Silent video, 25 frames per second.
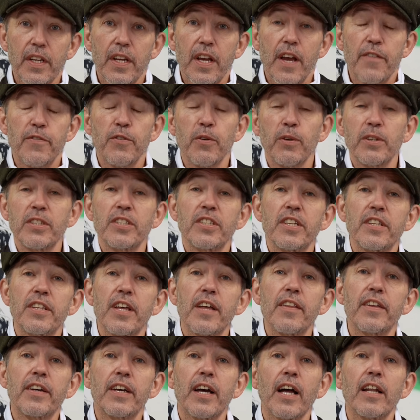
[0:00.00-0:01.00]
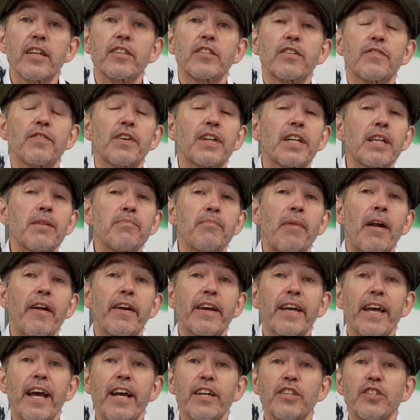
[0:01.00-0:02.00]
If you want to see the other colours of the Klim
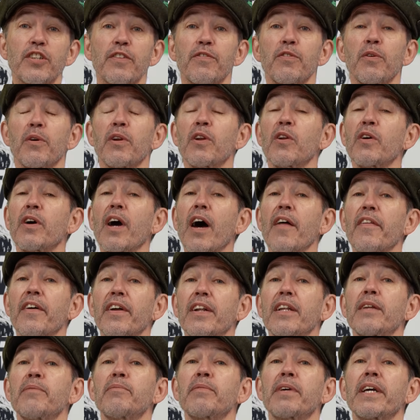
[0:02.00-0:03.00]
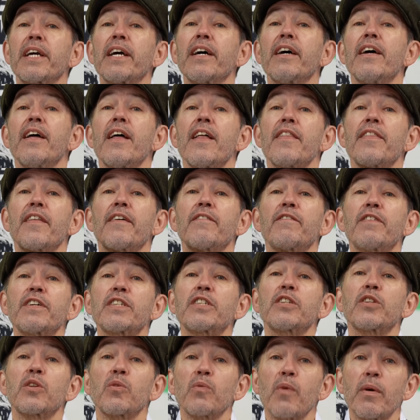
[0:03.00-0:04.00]
Marrakesh, if you want to look at other Klim gear, then
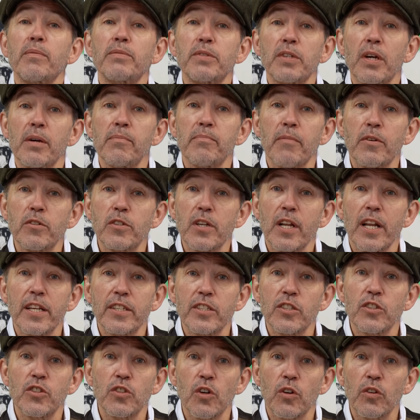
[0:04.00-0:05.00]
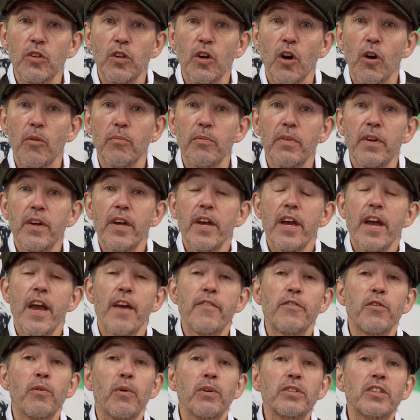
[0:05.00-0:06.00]
visit the website motolegends.com.
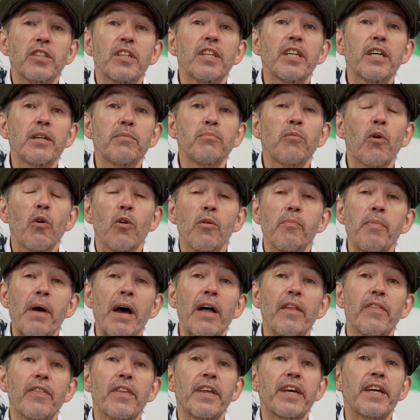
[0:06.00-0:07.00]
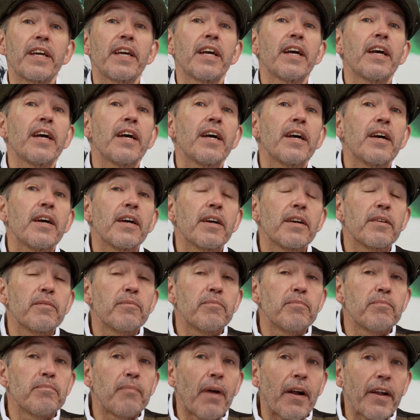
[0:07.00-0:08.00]
If you want to learn more about the
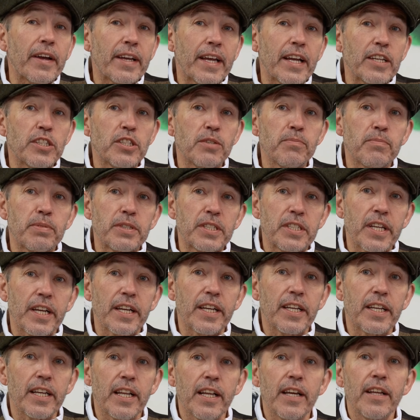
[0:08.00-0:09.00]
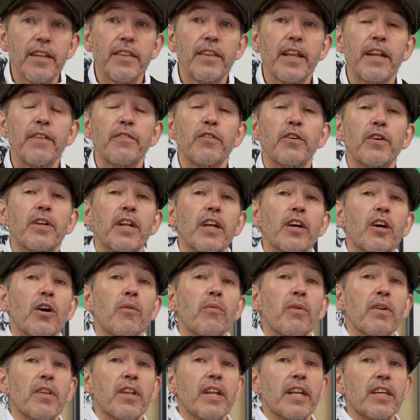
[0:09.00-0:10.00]
Marrakesh in particular, then if you click on
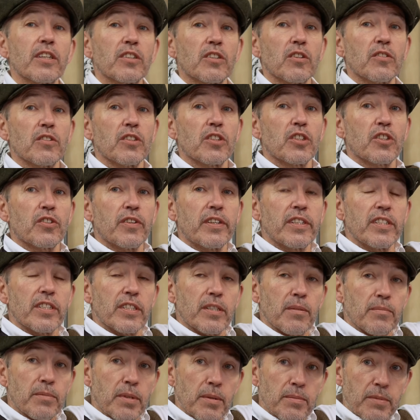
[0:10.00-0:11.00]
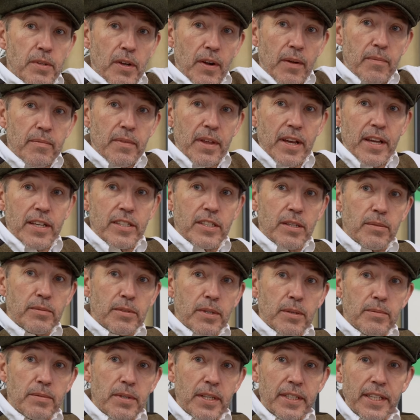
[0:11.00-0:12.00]
one of the links on the screen, sometimes they're up there,
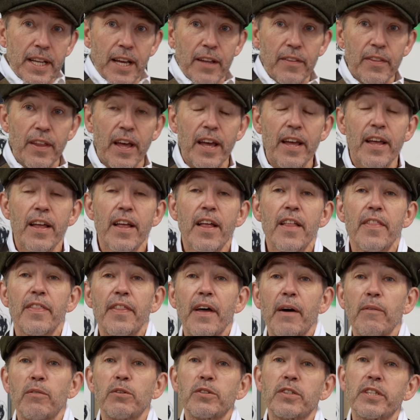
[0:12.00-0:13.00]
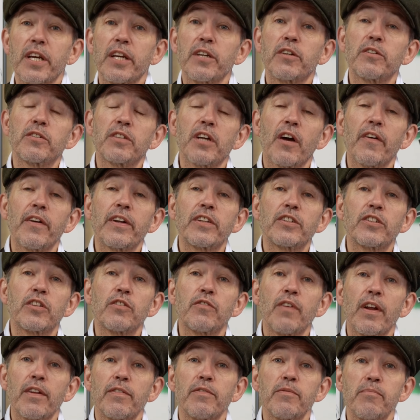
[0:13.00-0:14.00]
sometimes they're down there, that will take you directly to the
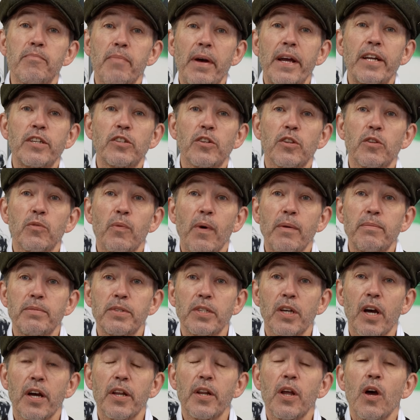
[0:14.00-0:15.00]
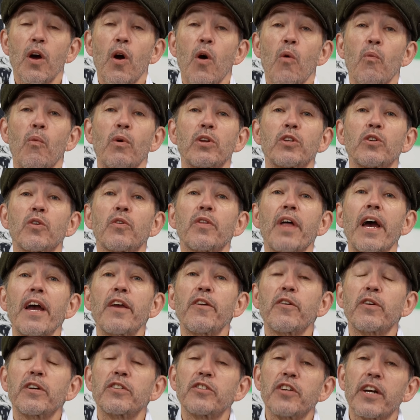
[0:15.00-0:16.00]
relevant page on the website. When you're there,
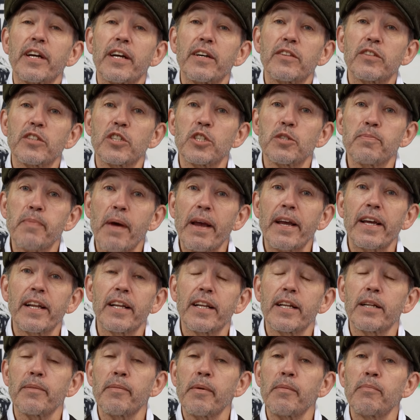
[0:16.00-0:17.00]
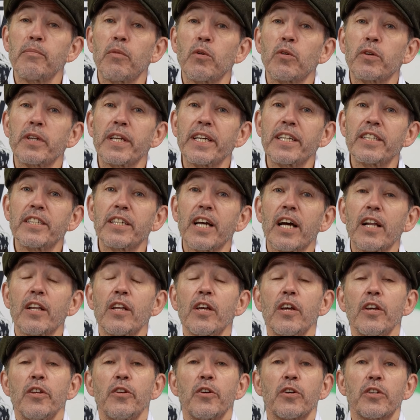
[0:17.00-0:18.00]
you can check out the spec in a little bit more detail,
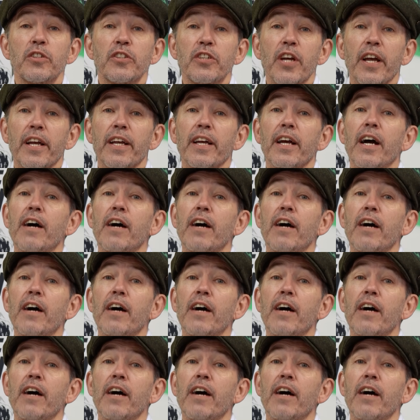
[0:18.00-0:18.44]
you can check